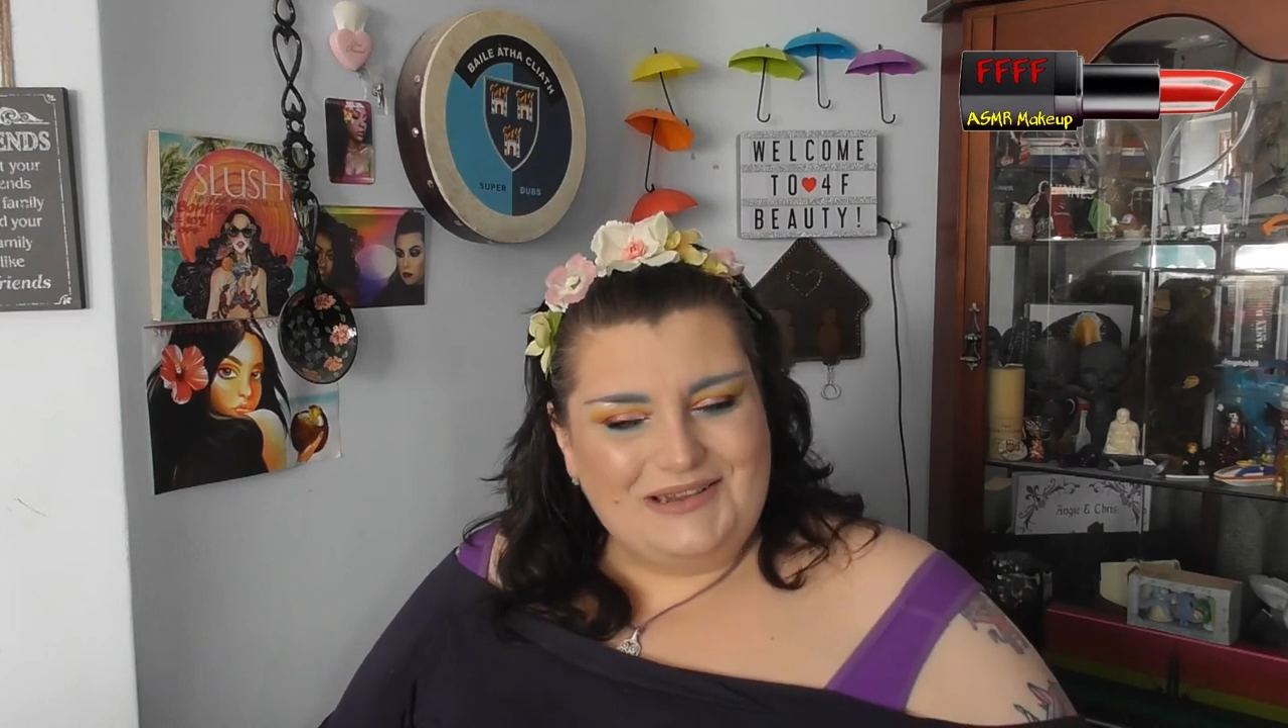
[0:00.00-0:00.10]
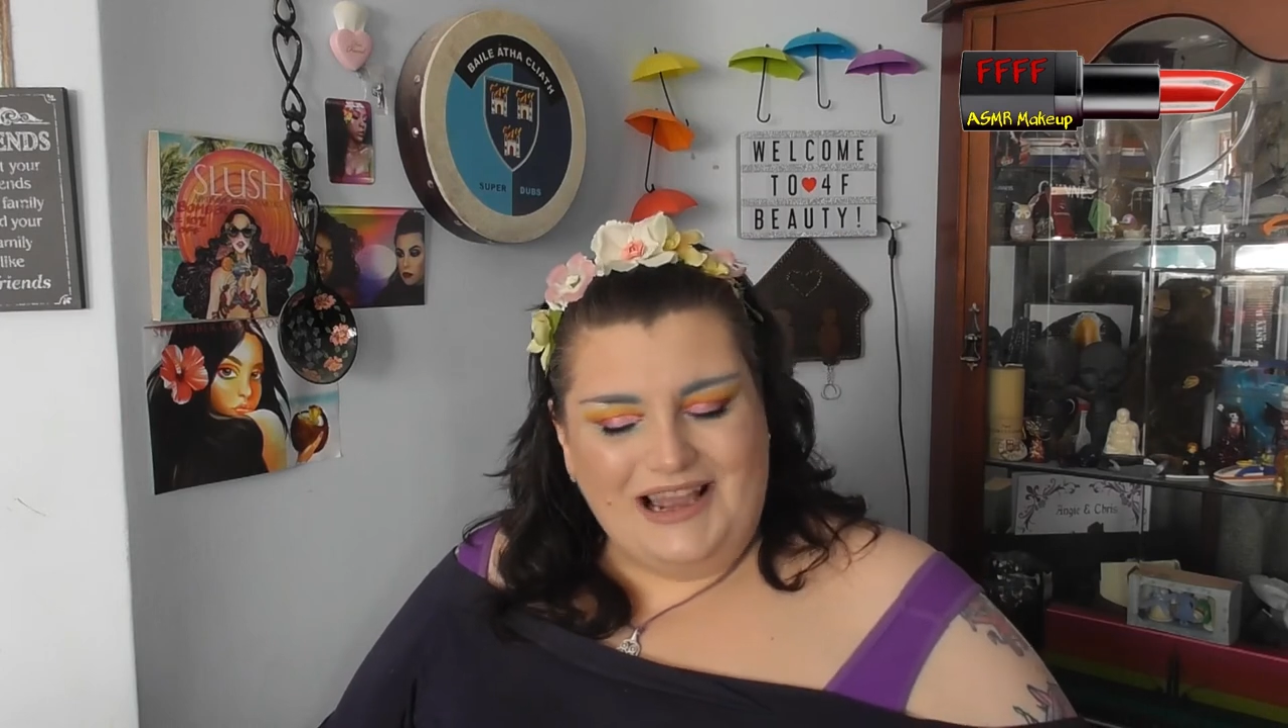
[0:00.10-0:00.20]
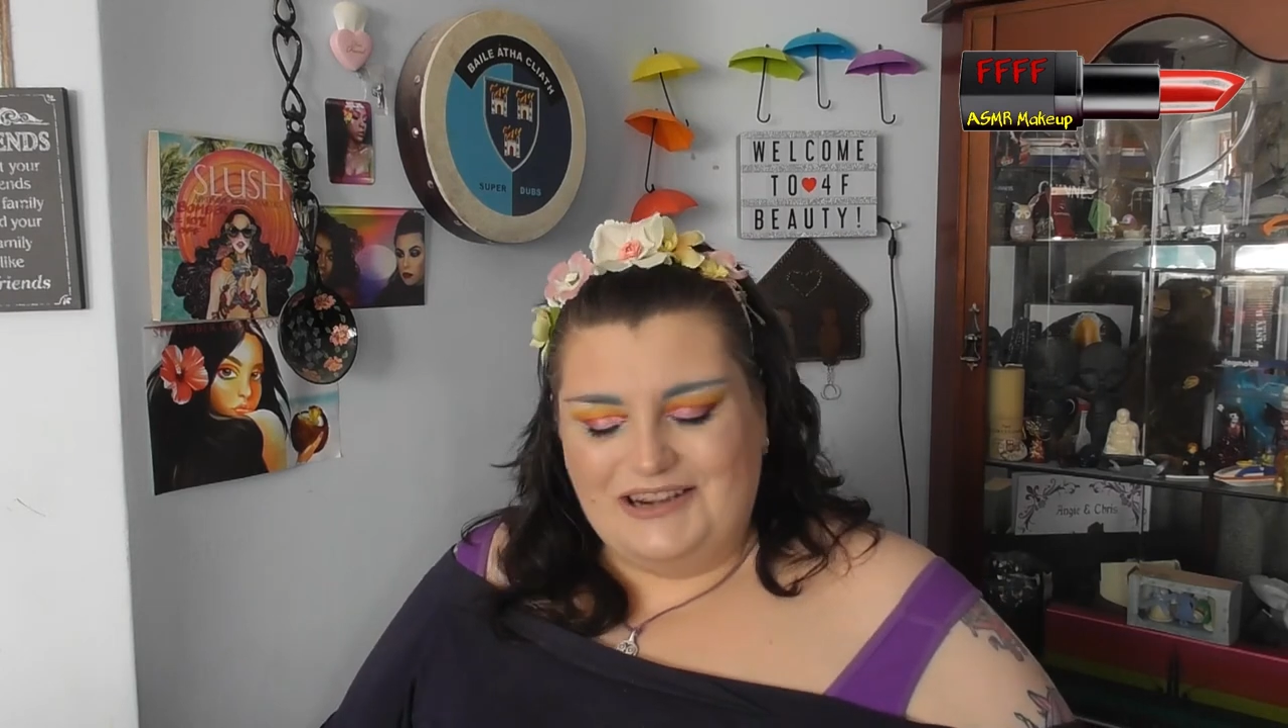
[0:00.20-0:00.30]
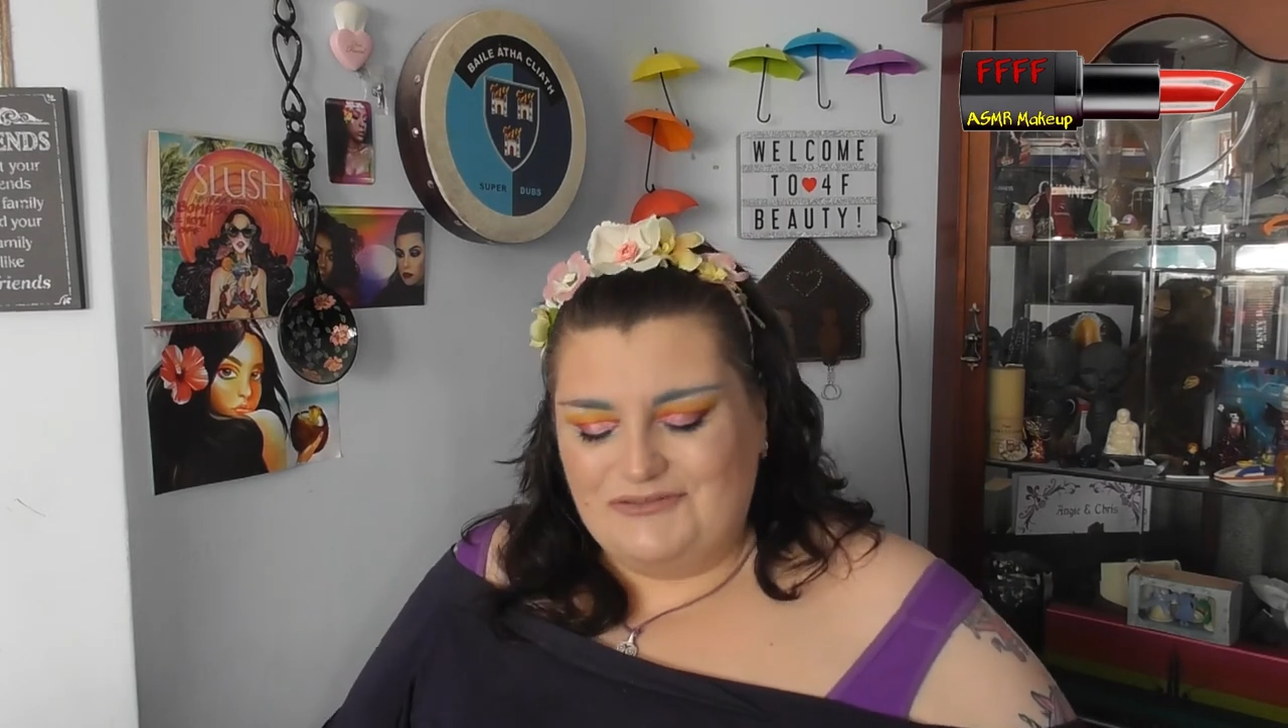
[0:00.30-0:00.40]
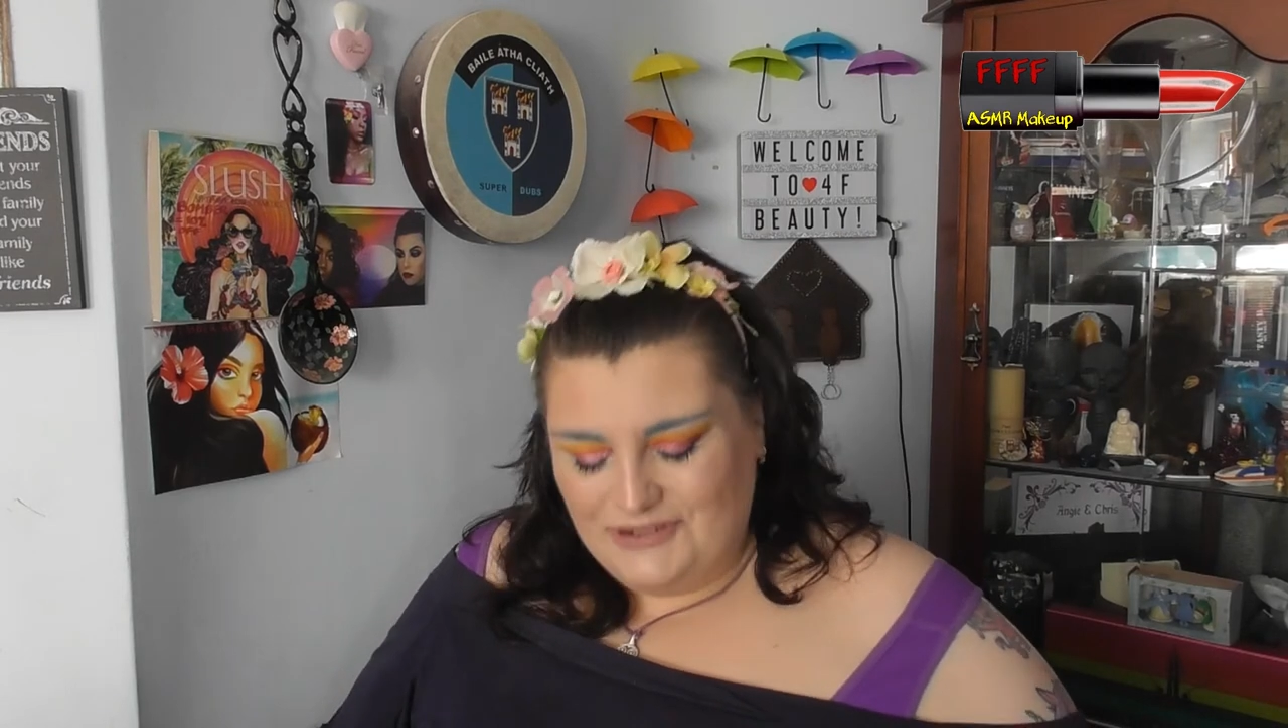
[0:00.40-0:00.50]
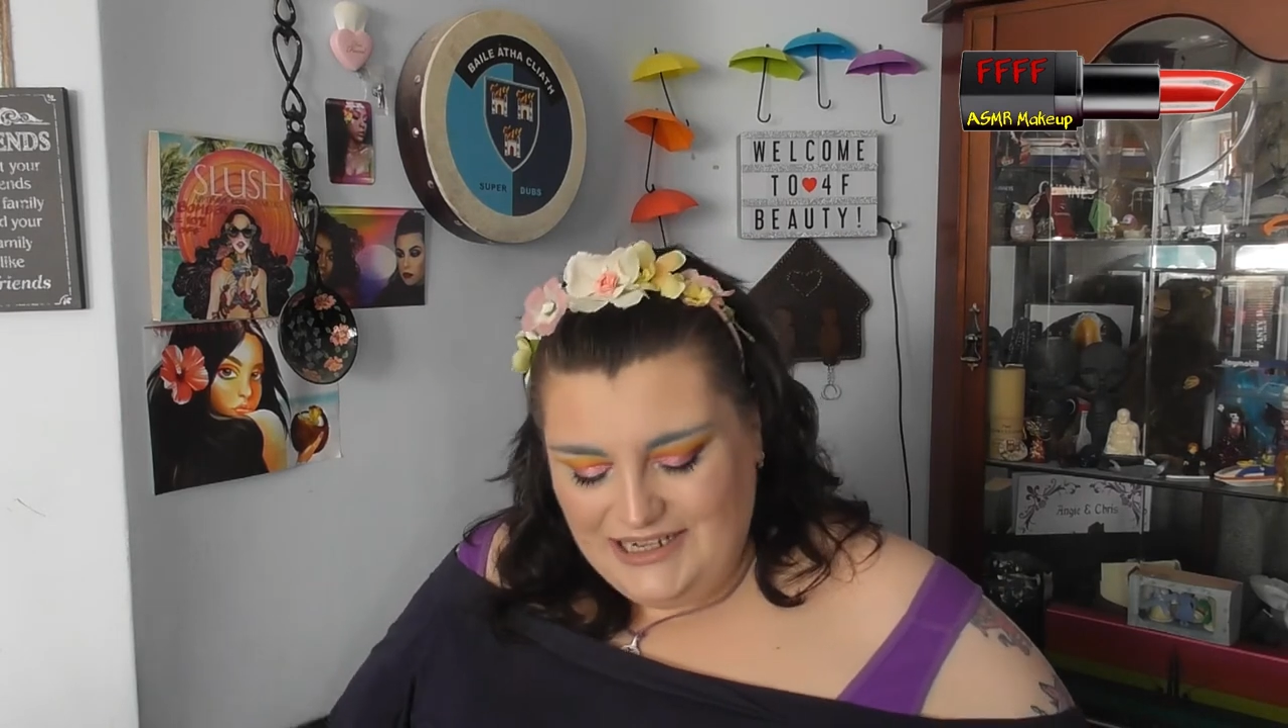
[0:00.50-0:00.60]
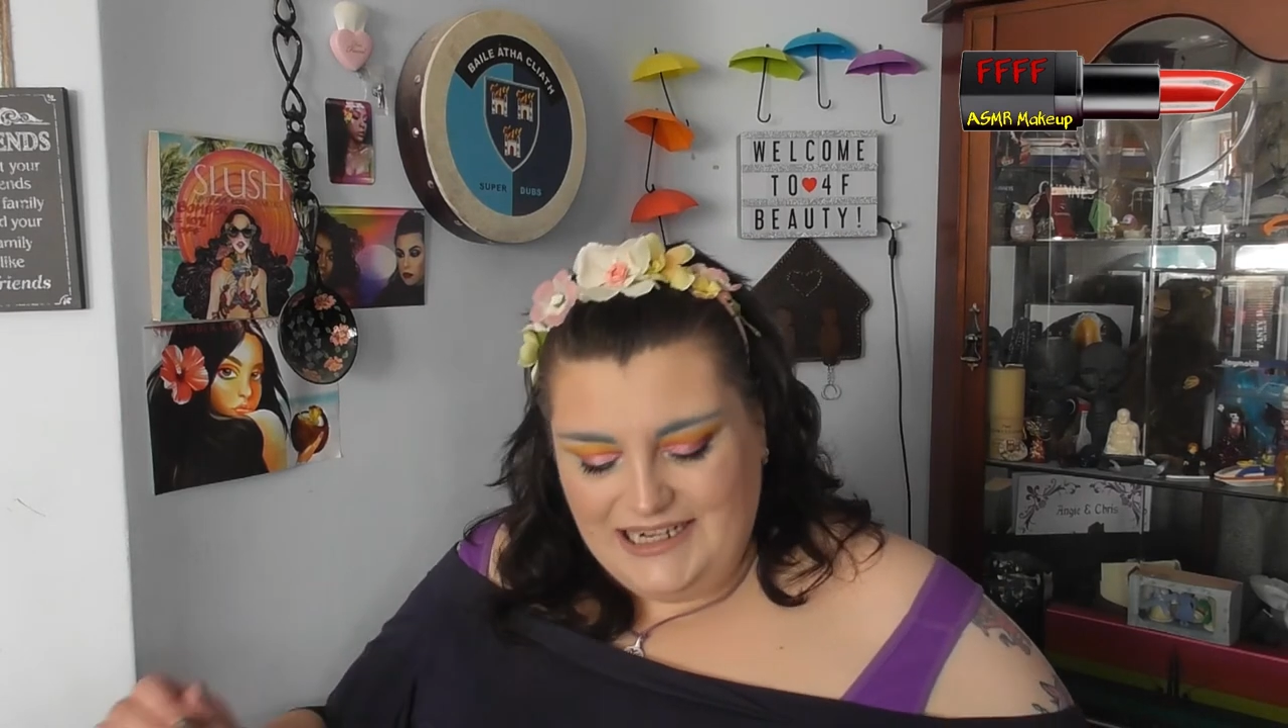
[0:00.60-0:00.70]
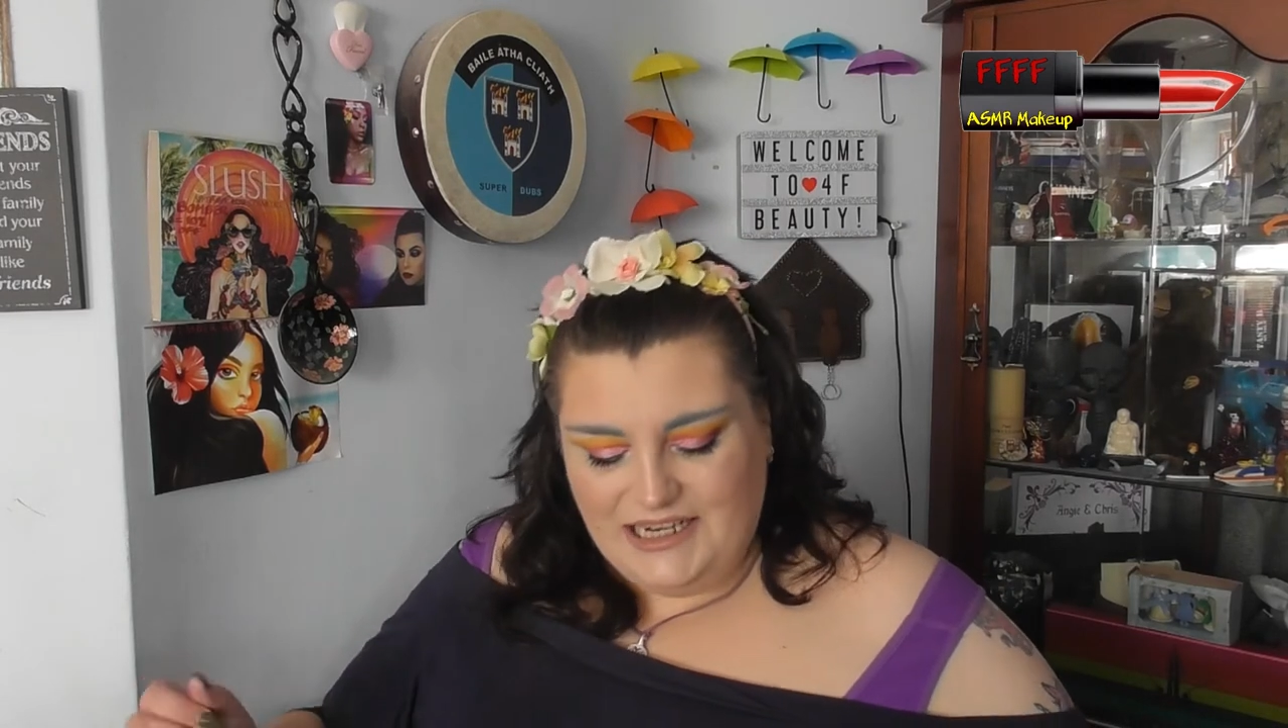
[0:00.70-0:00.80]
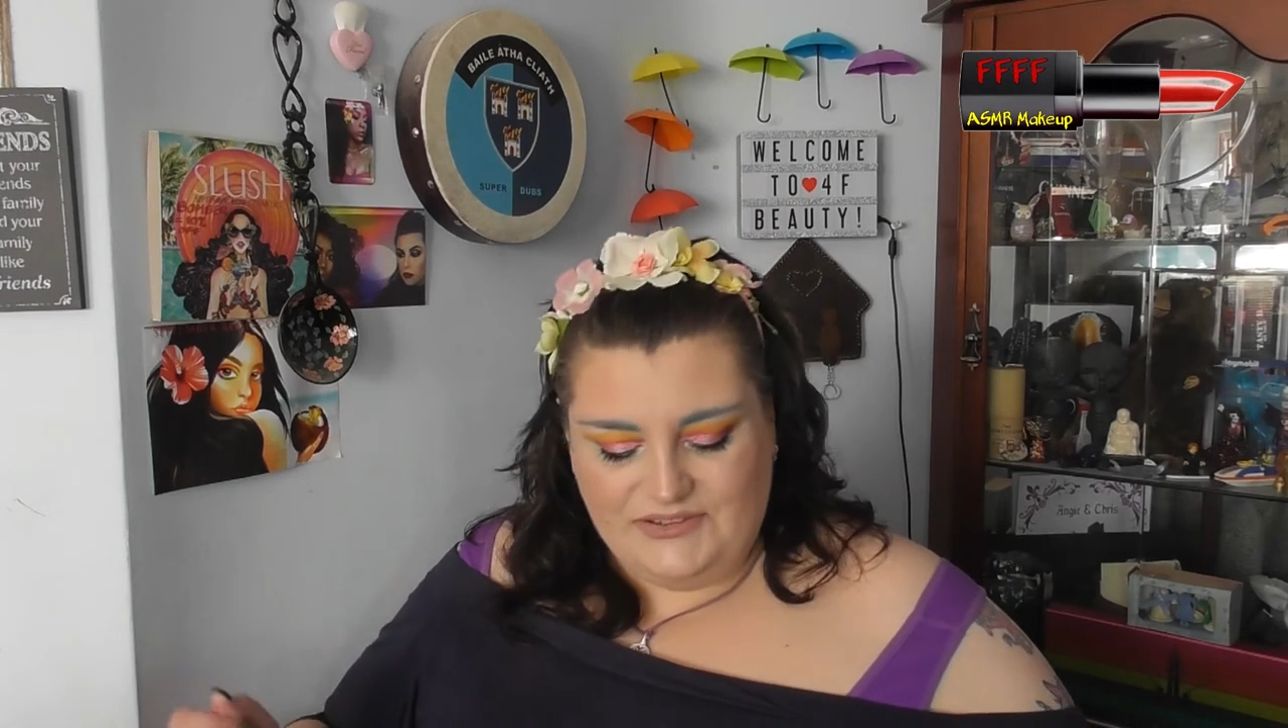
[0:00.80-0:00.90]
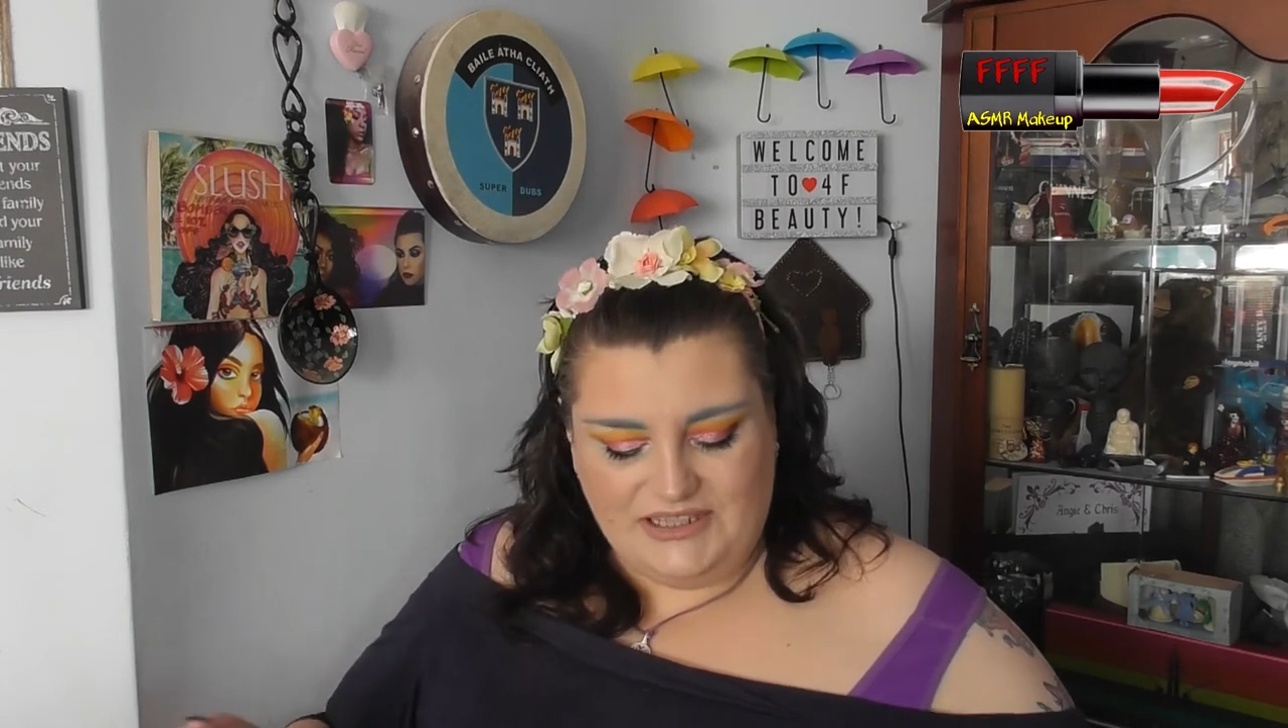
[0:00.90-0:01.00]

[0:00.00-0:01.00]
I'd really love